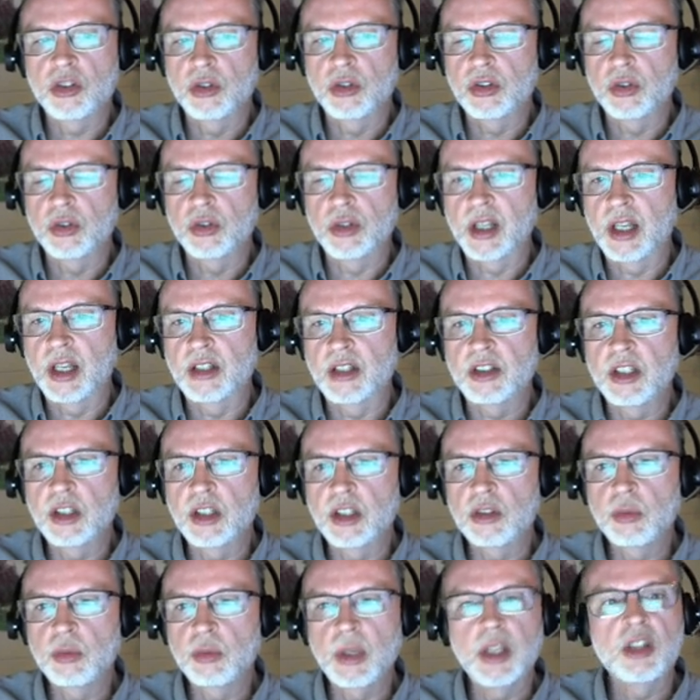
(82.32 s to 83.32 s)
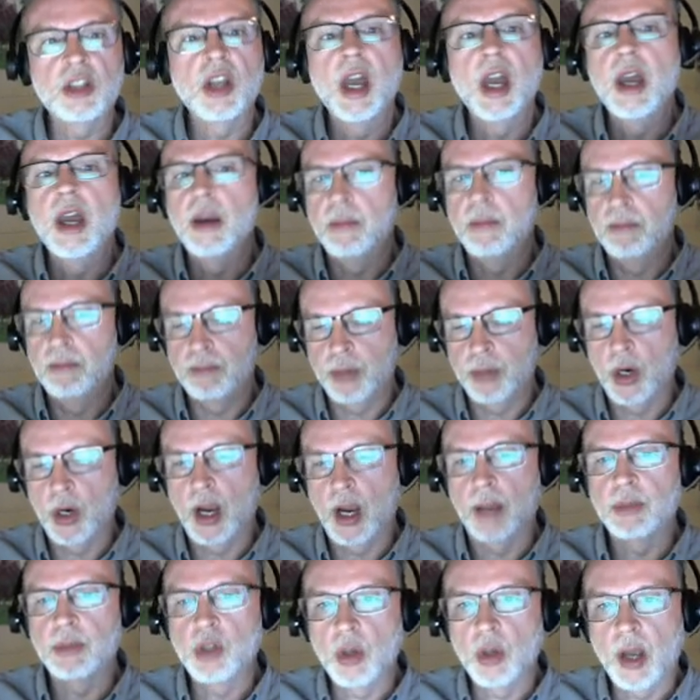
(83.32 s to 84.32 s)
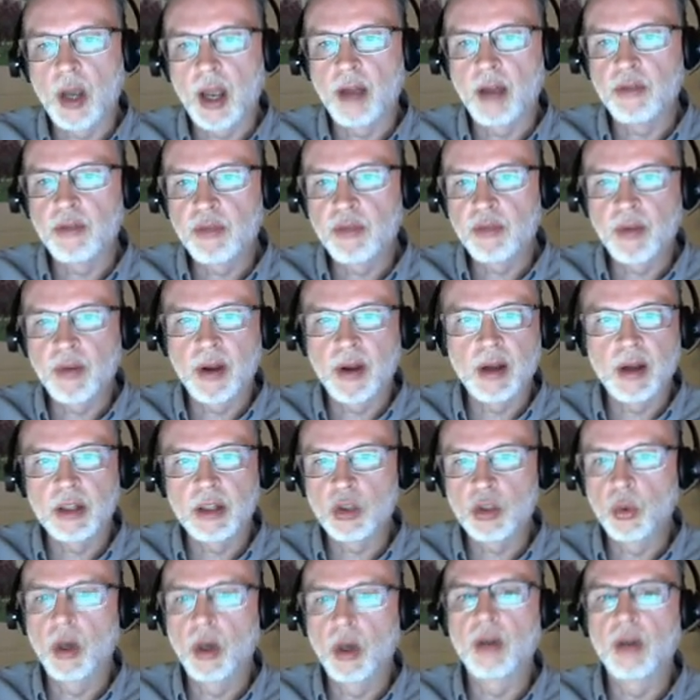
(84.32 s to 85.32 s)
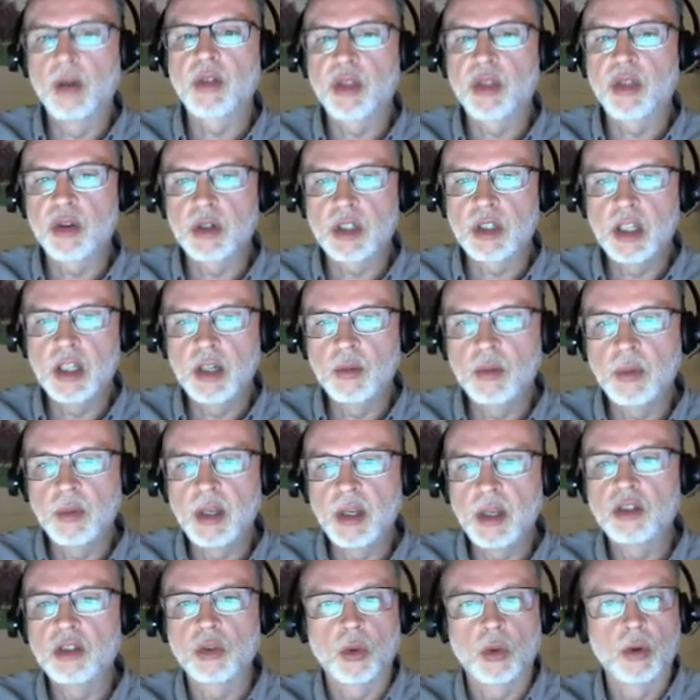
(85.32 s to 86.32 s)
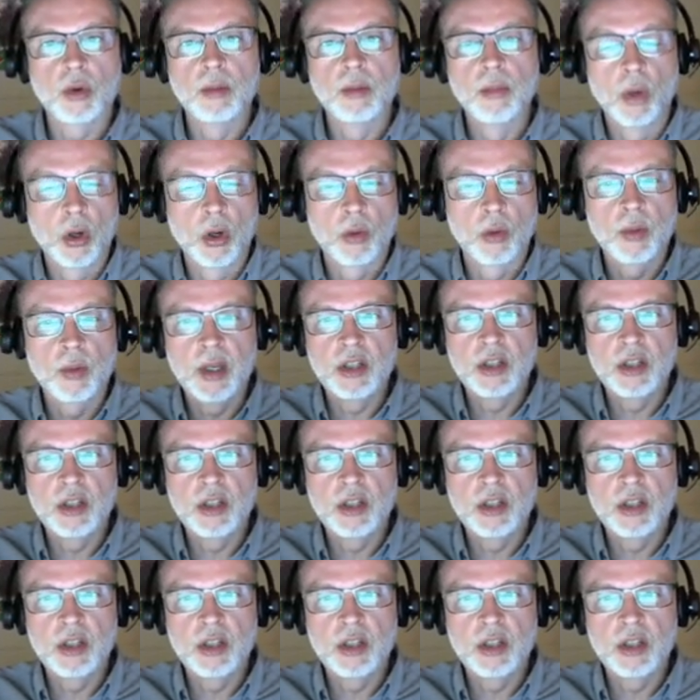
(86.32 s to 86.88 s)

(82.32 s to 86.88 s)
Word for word: so it's only got six weeks. Perhaps you have uh, 12 or 13 weeks or more